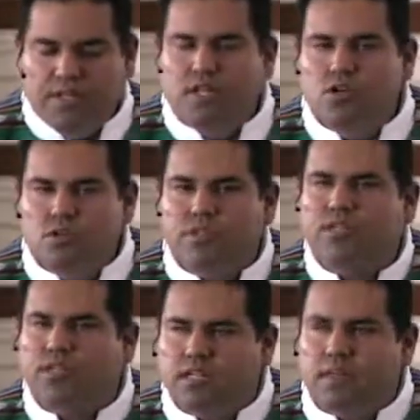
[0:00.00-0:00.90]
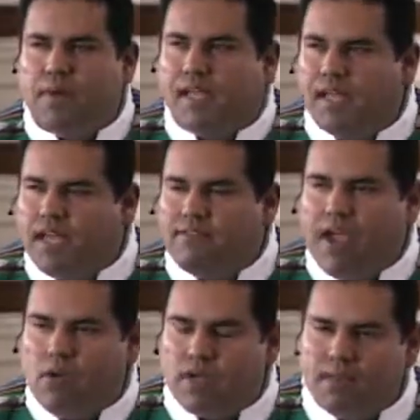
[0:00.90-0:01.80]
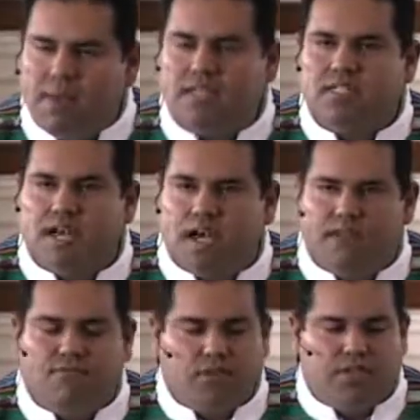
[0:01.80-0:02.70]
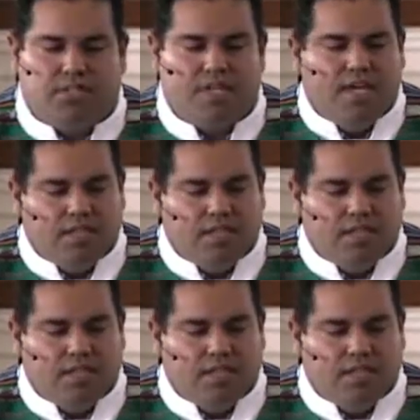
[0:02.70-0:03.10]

new thing into my life? How can I make time for this?